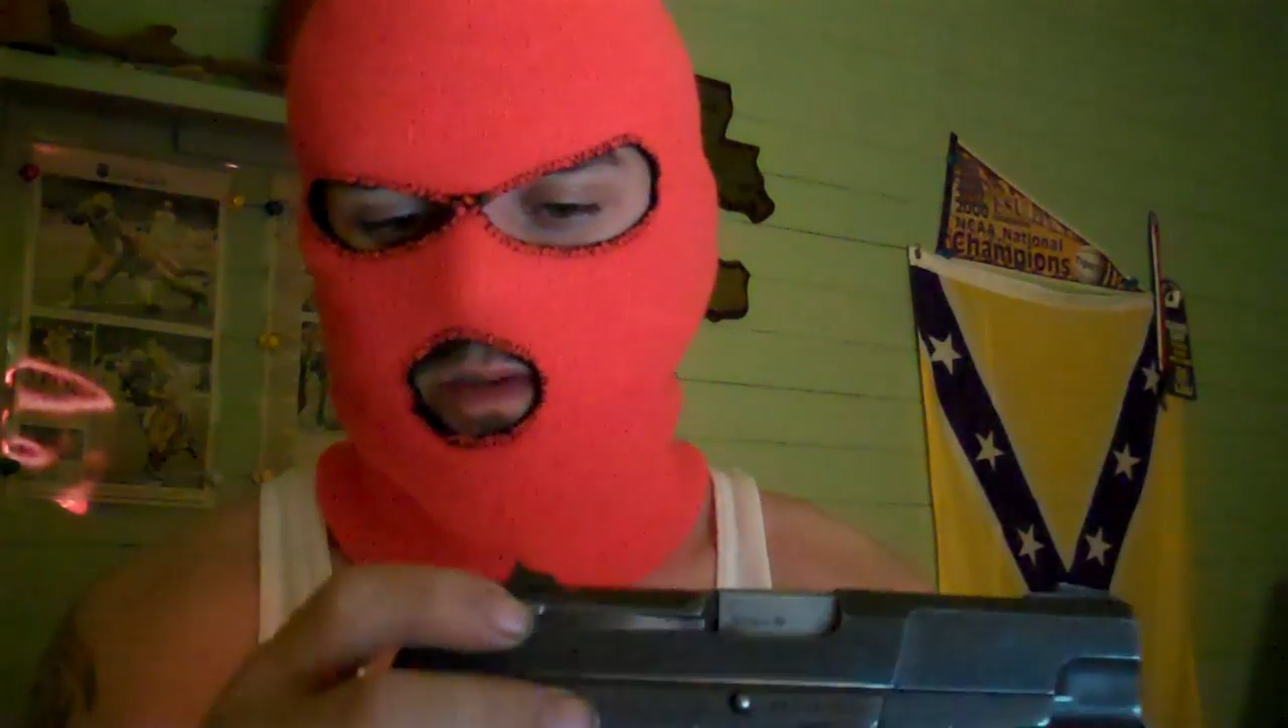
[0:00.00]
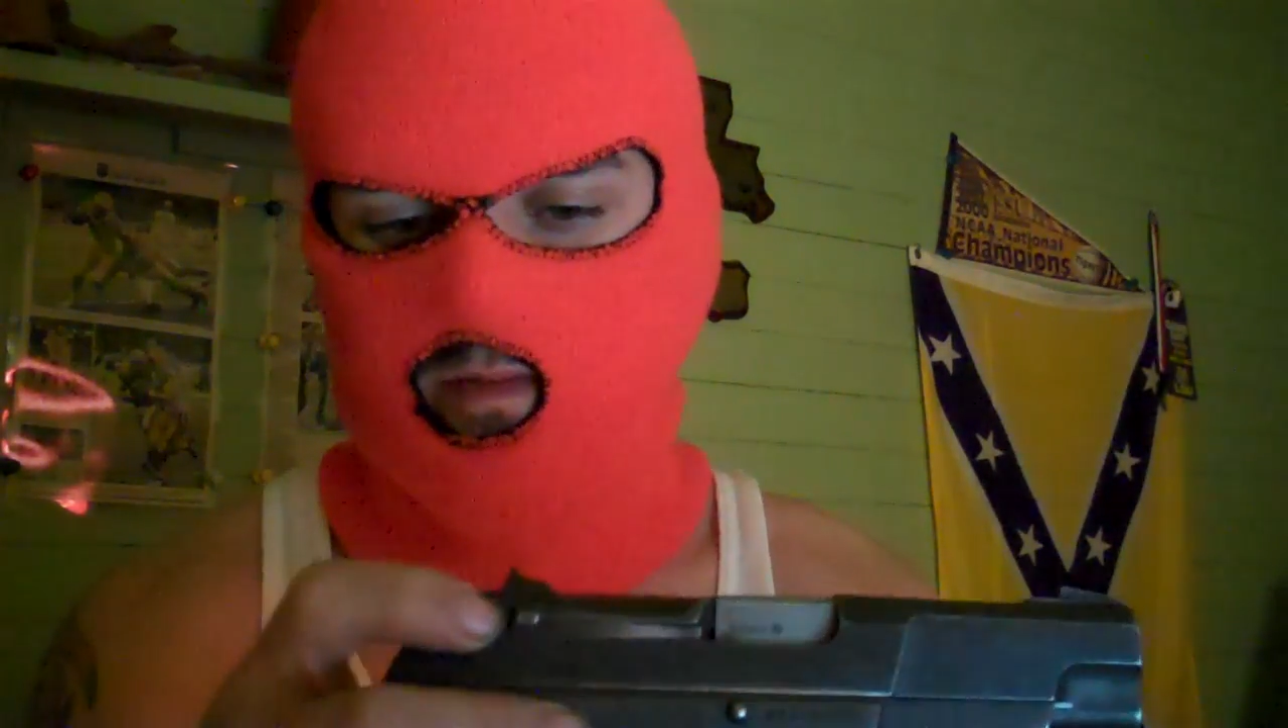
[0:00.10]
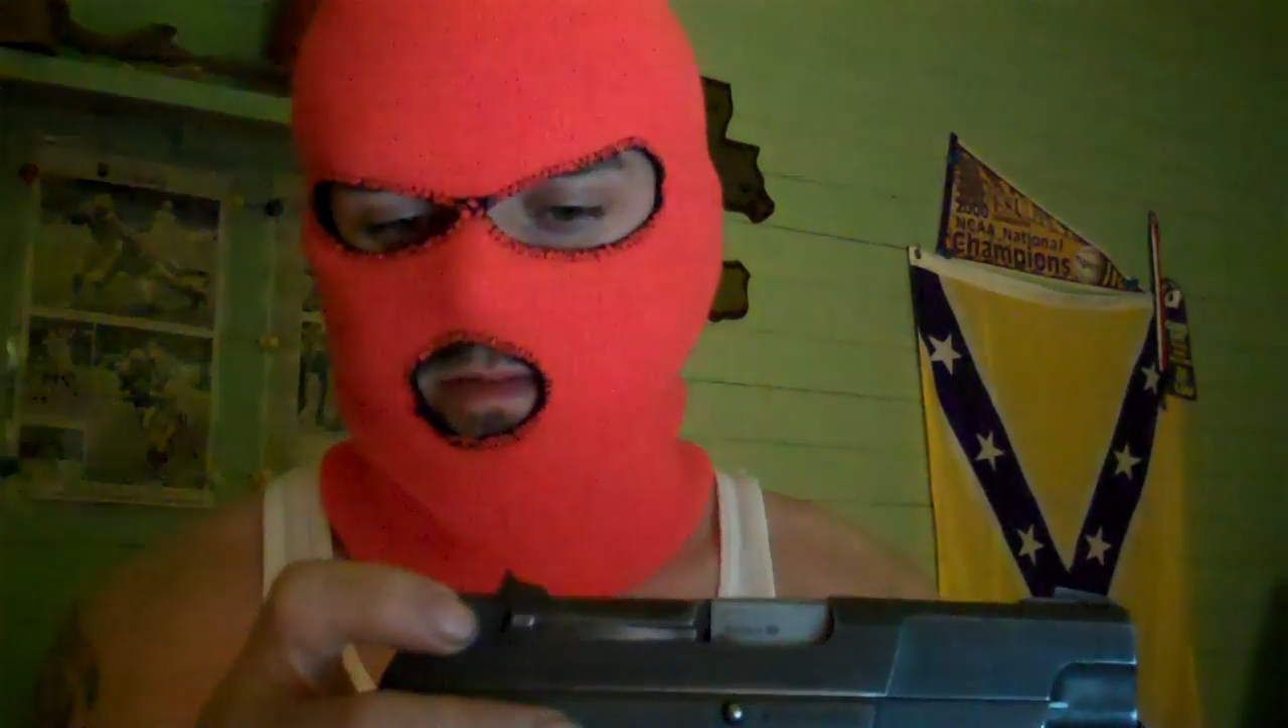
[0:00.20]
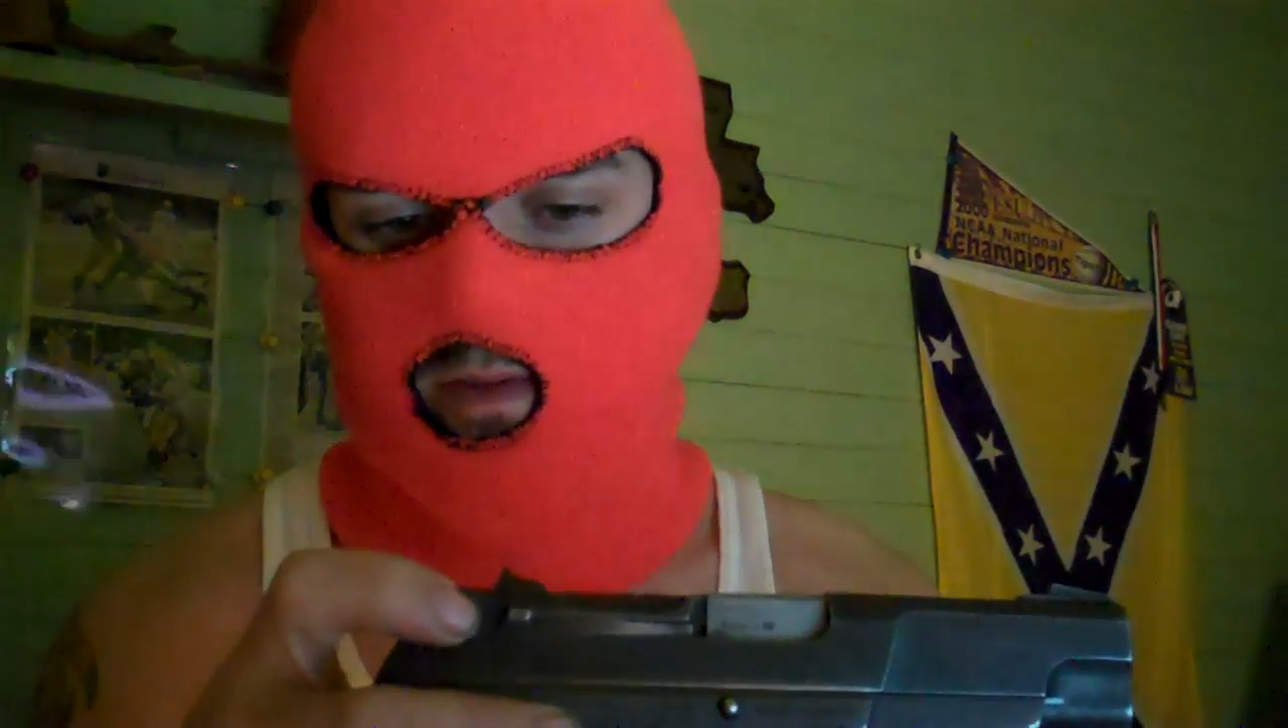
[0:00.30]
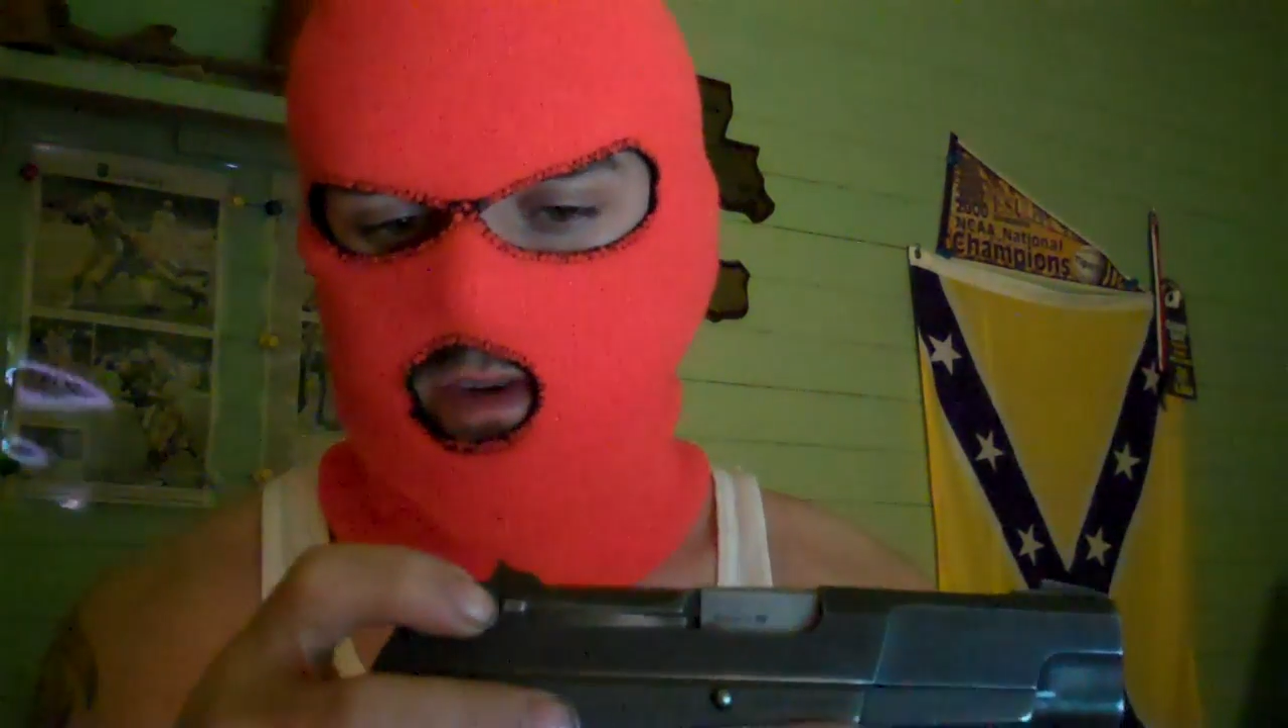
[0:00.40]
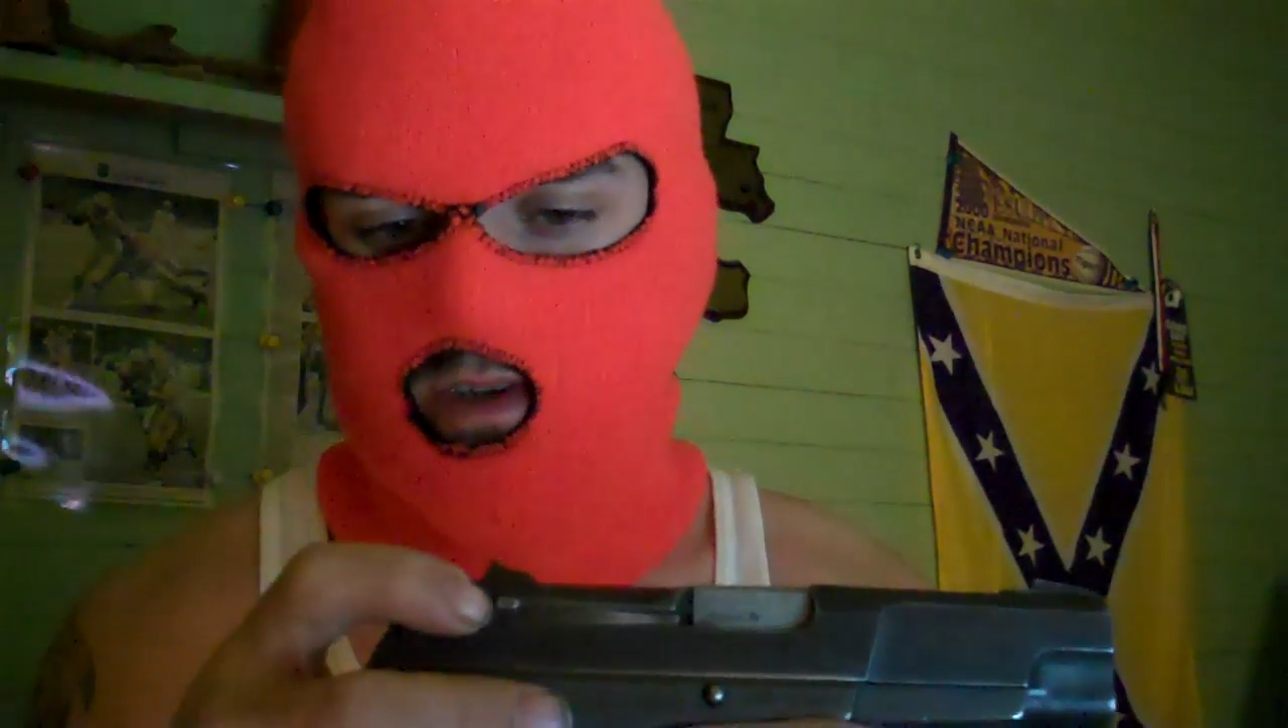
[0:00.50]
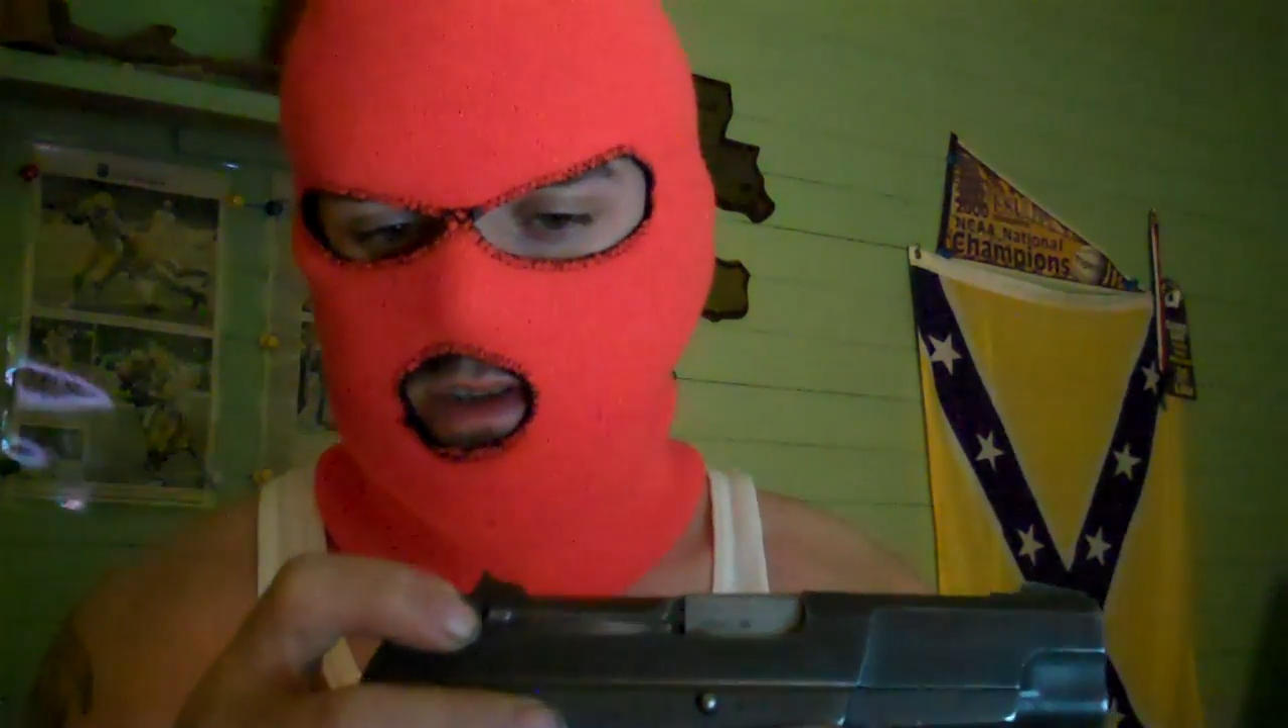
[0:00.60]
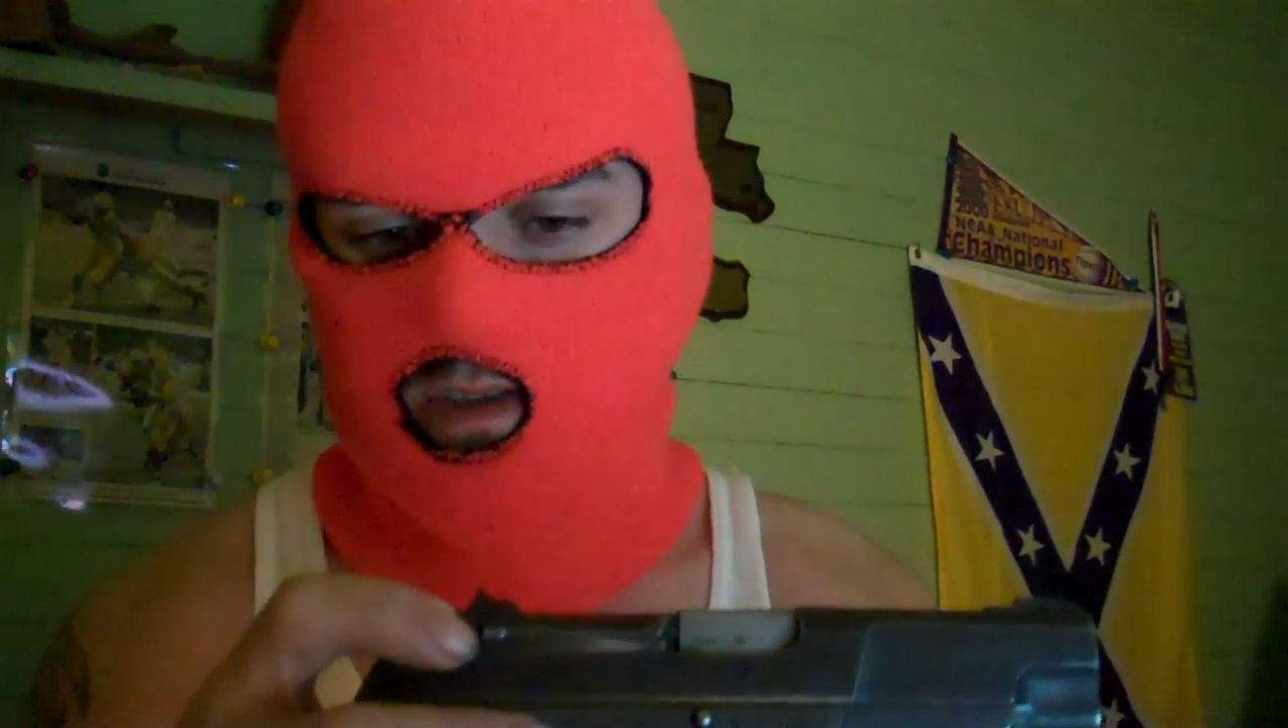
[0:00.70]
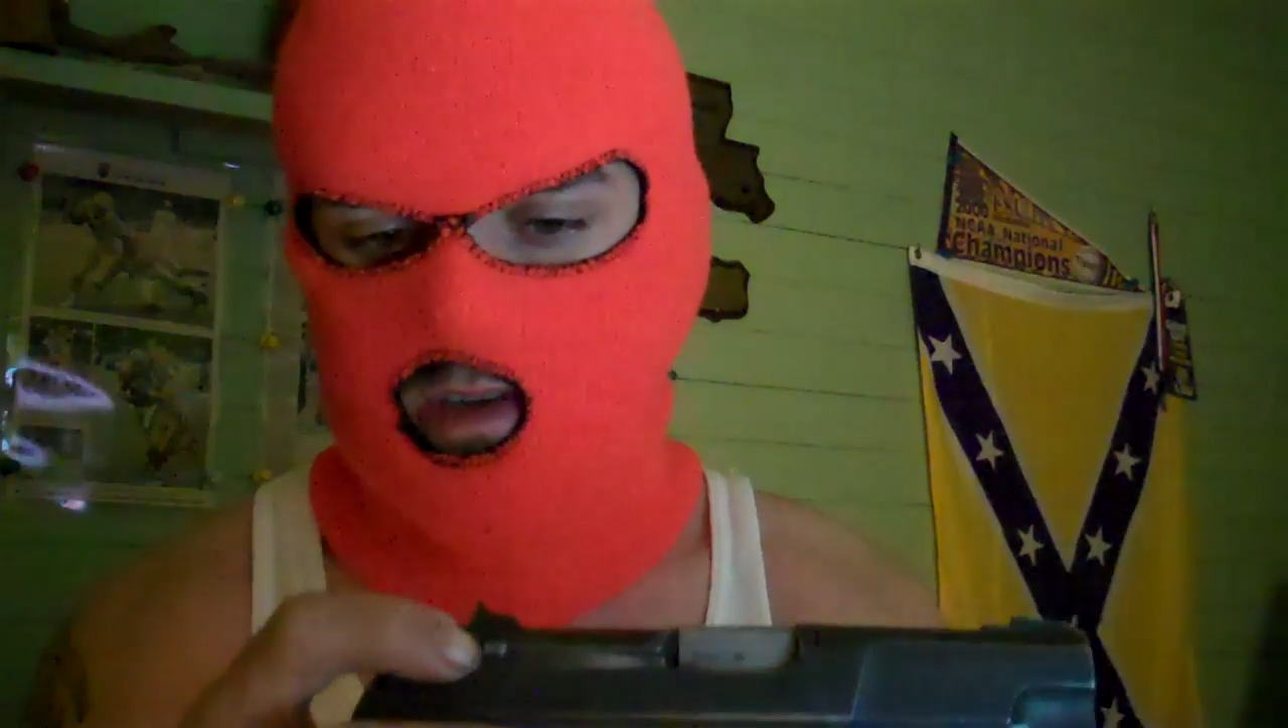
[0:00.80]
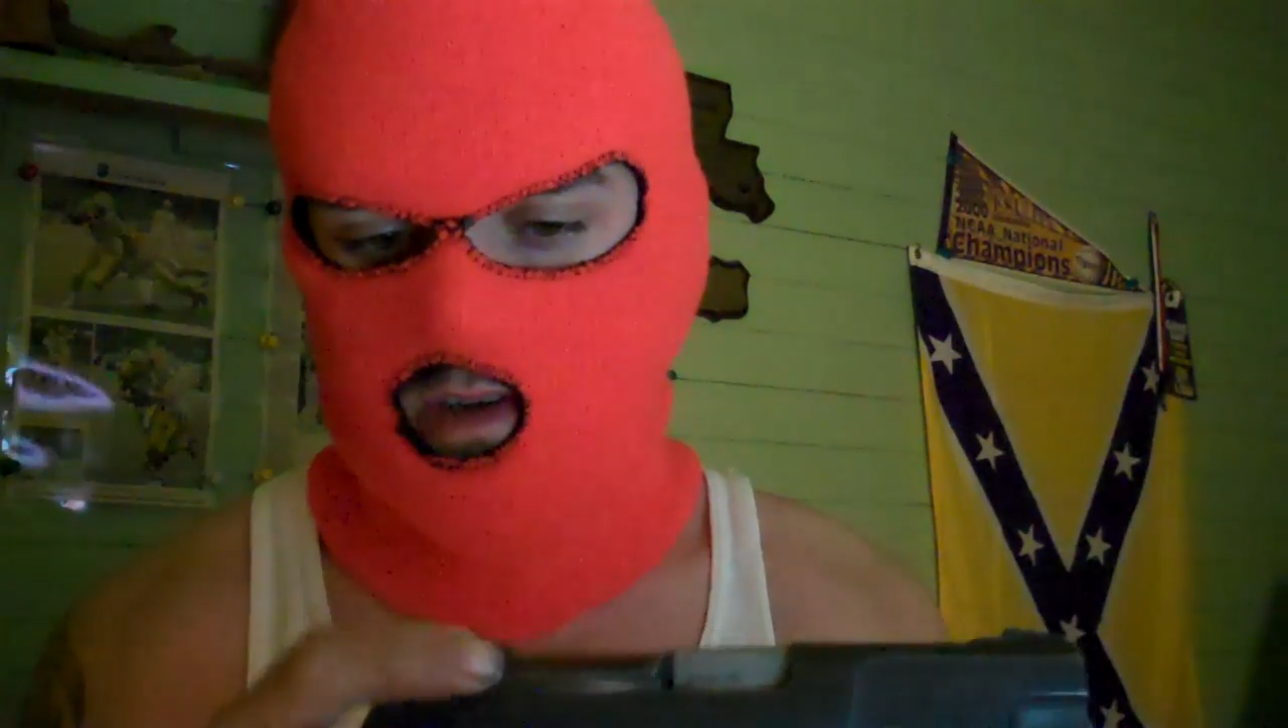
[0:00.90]
been
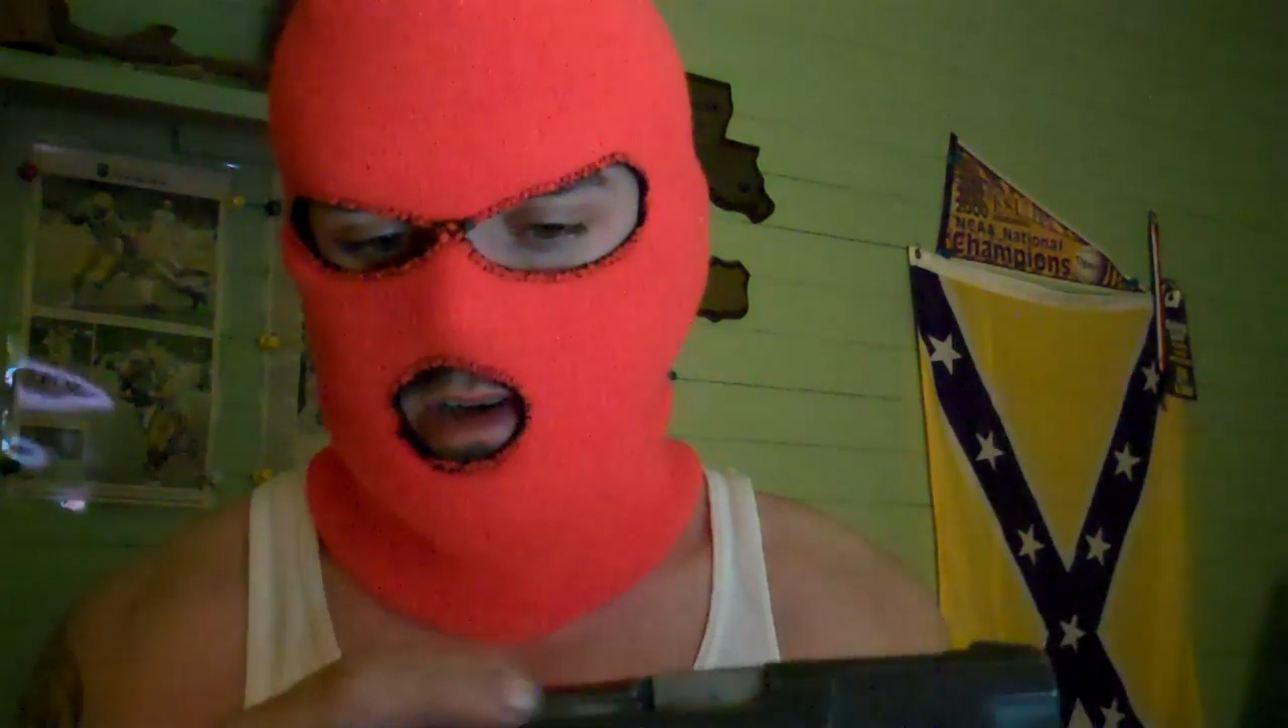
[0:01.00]
fixed.